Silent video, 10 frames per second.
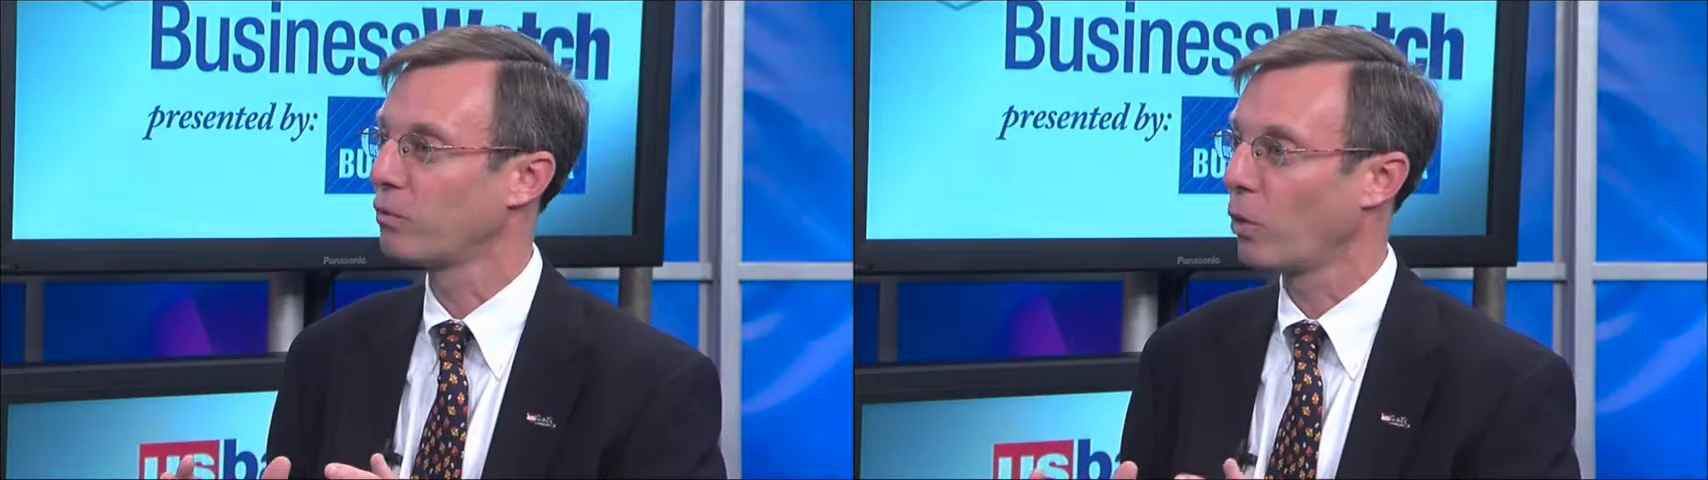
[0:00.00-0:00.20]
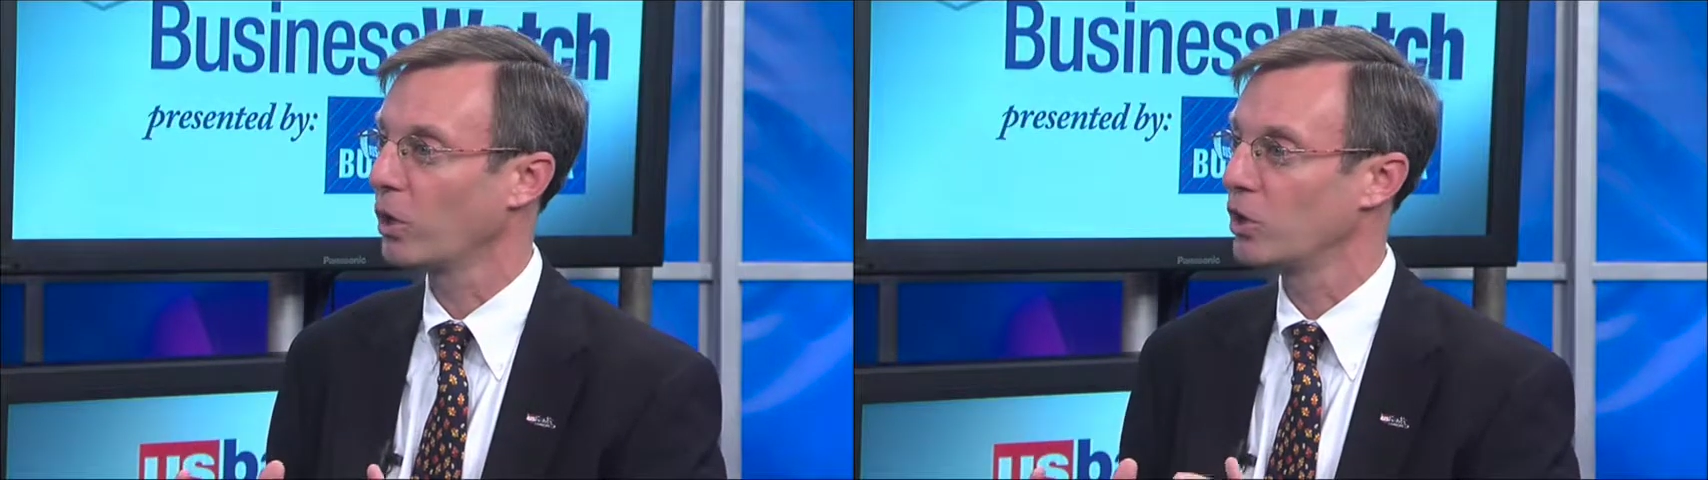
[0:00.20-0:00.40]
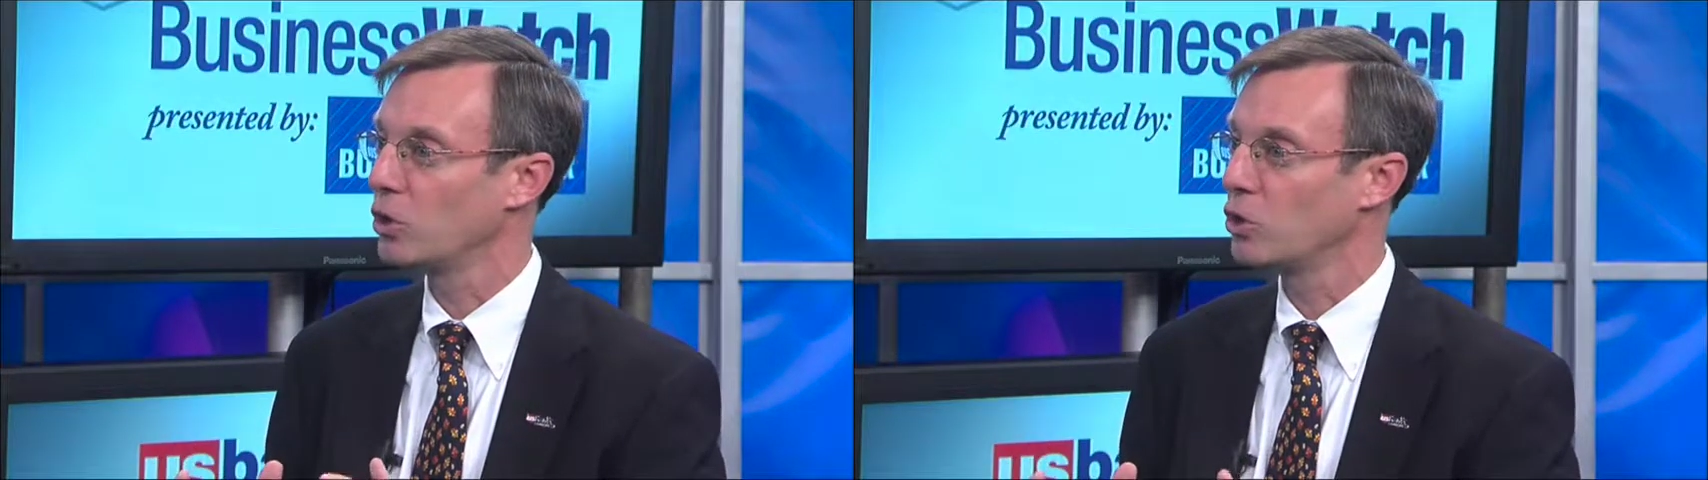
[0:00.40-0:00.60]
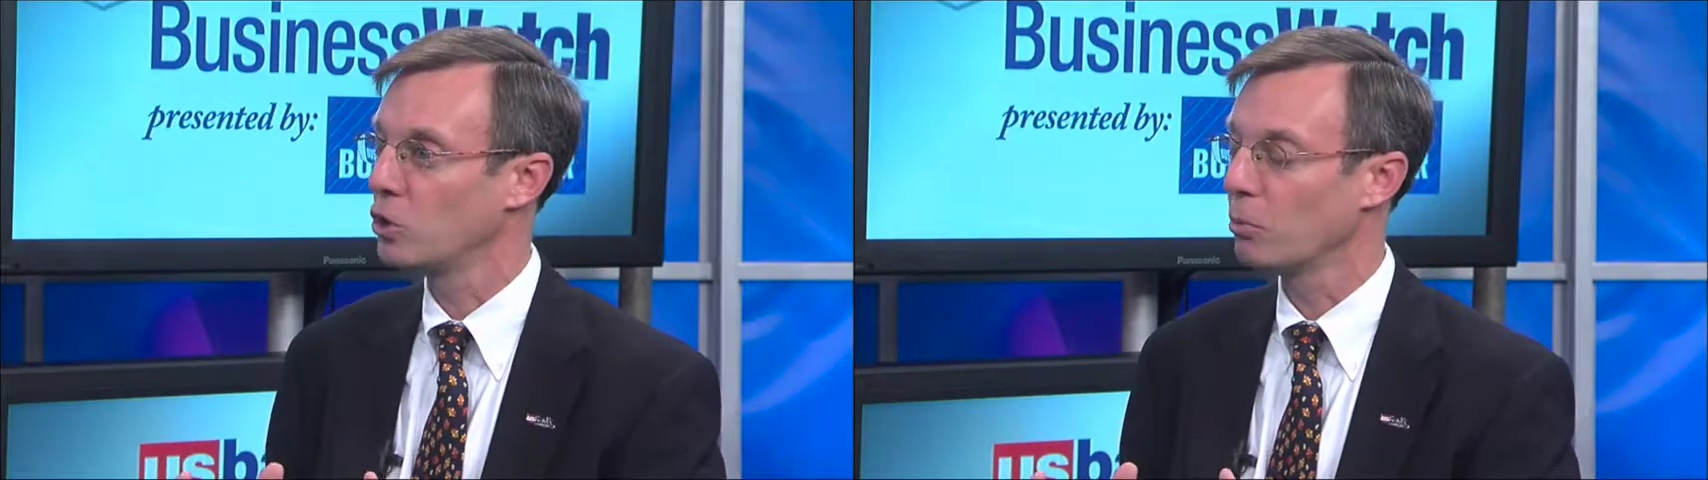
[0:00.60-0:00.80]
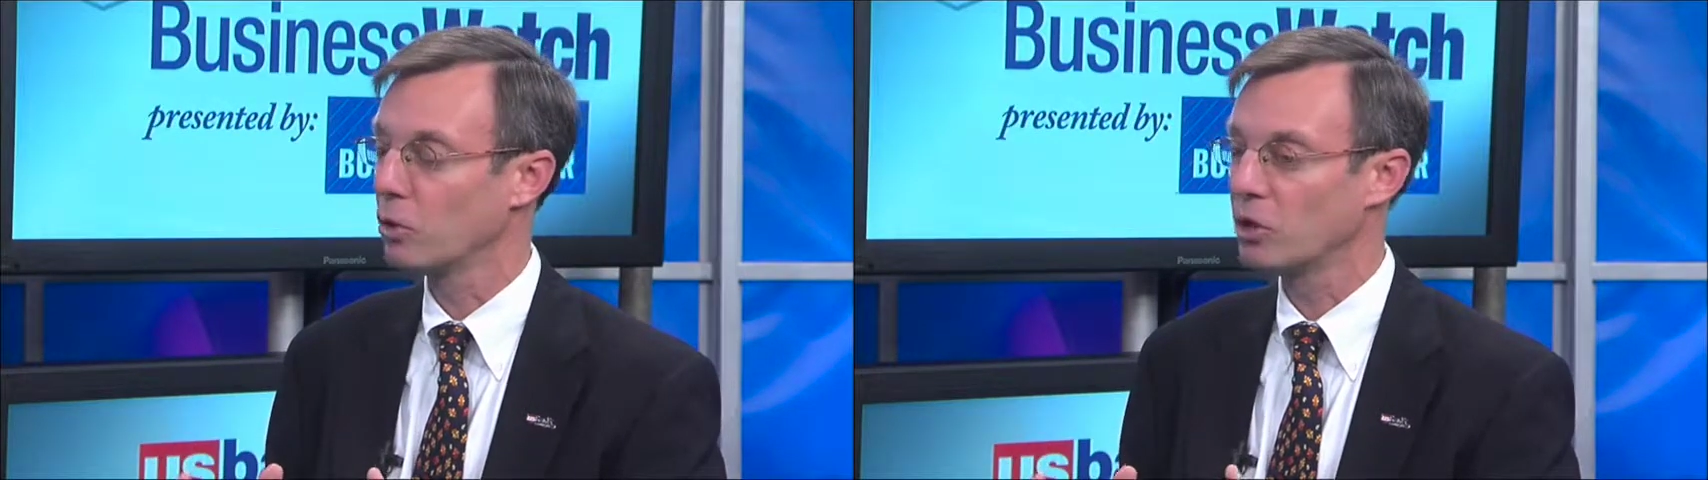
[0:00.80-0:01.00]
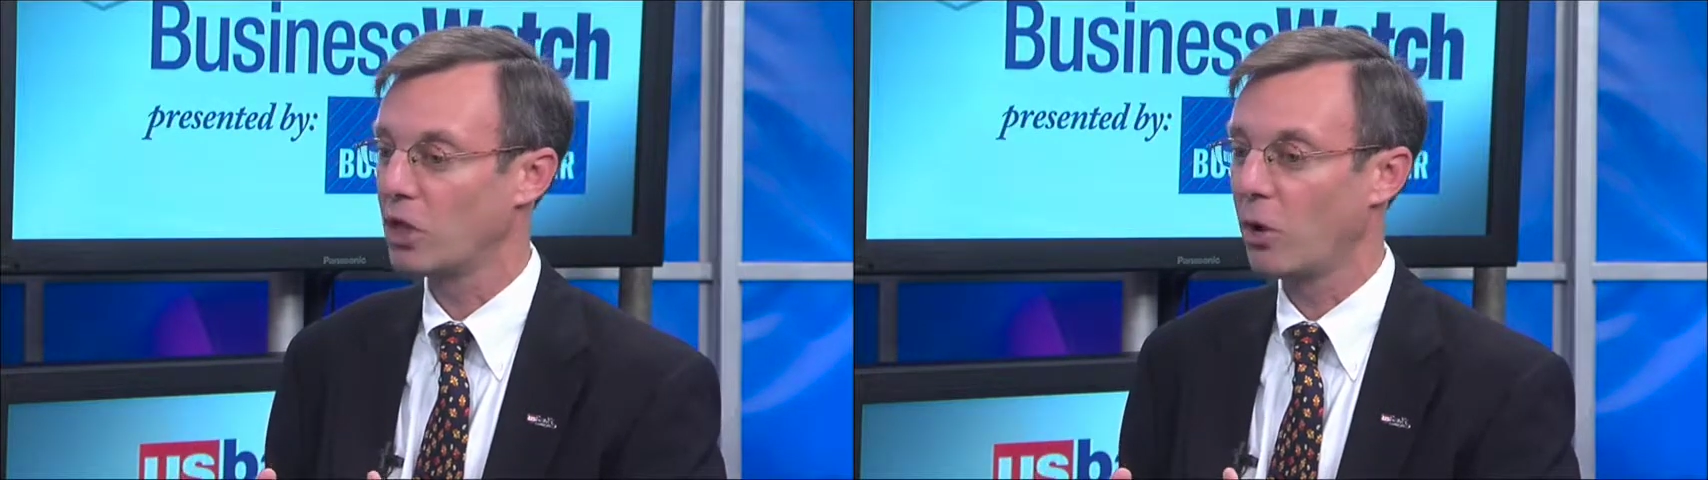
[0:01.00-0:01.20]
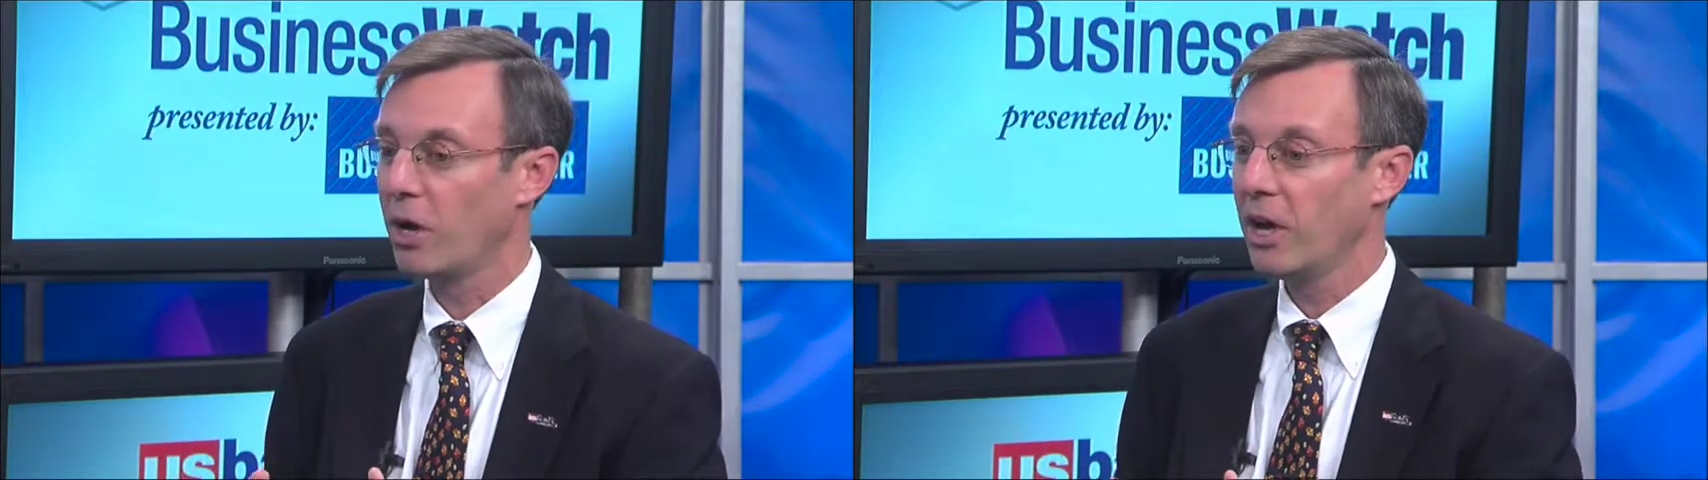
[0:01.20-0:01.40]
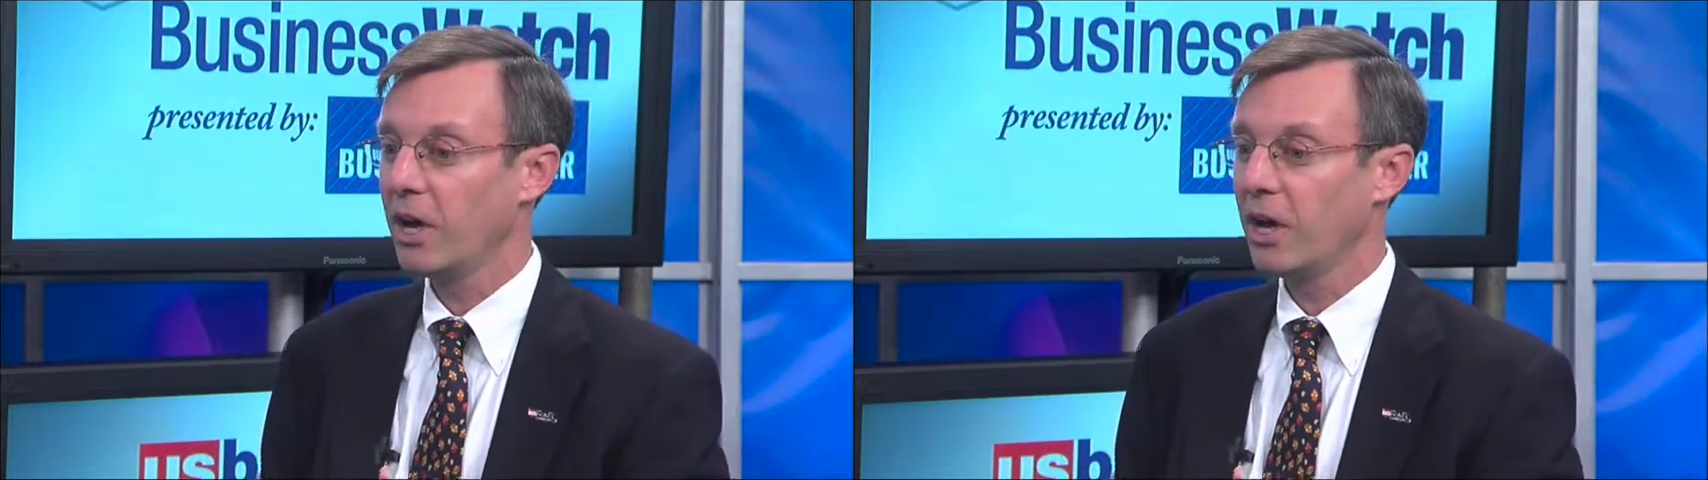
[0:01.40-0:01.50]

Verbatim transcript: for consumers. So